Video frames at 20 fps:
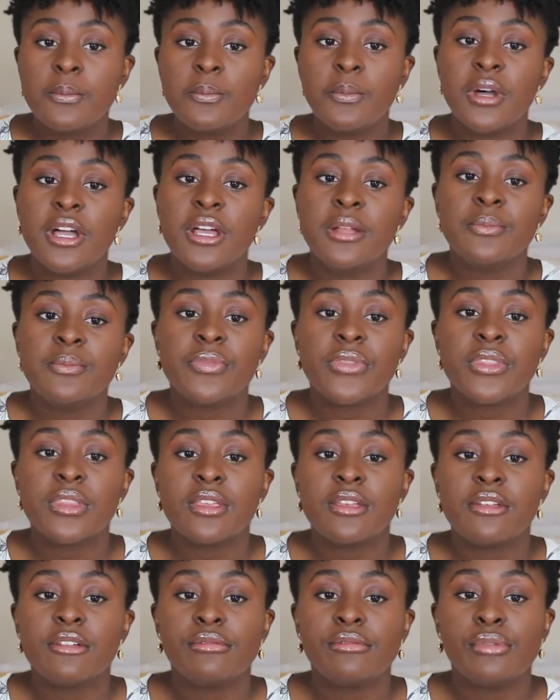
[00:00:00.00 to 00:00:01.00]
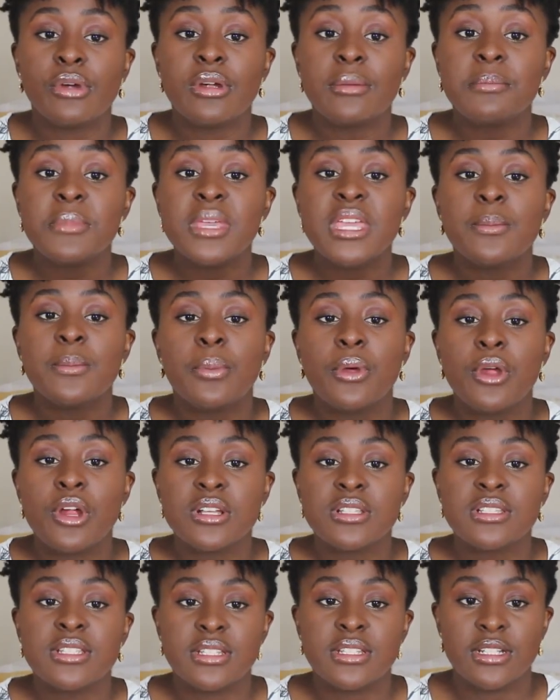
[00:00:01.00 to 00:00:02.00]
But for me
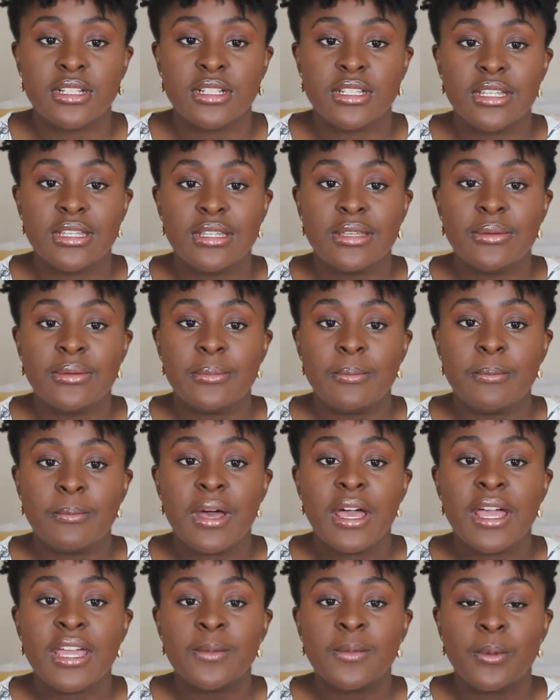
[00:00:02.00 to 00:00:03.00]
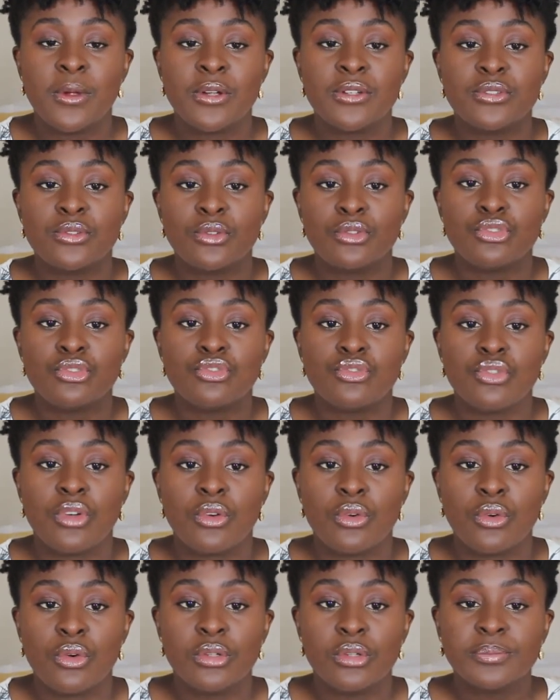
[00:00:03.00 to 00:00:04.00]
personally, my personal
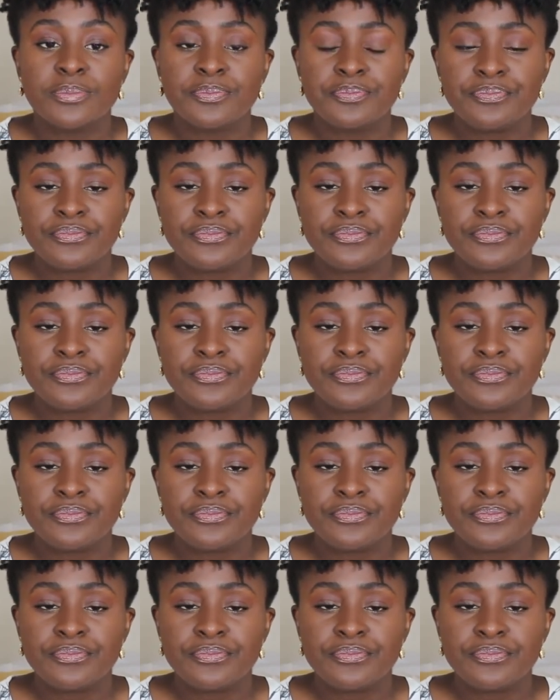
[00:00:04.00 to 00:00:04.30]
struggle